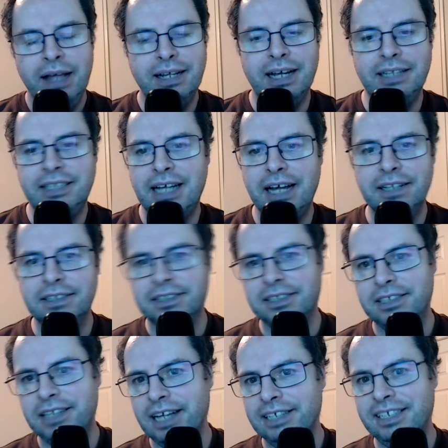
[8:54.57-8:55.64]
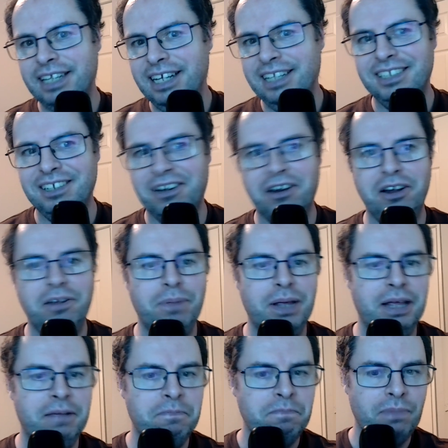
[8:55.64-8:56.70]
that tackle success isn't going to
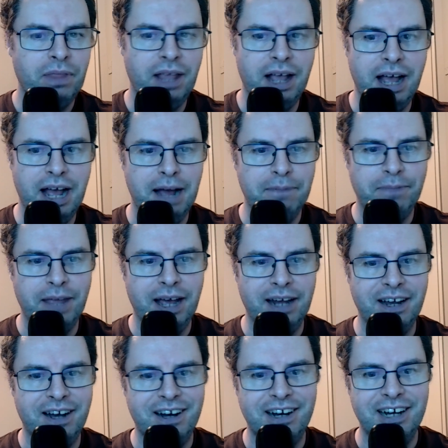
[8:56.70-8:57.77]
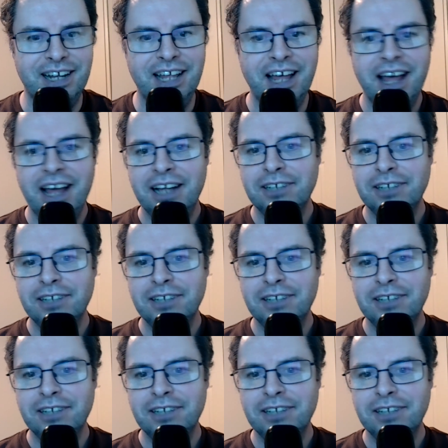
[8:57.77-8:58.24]
be that high.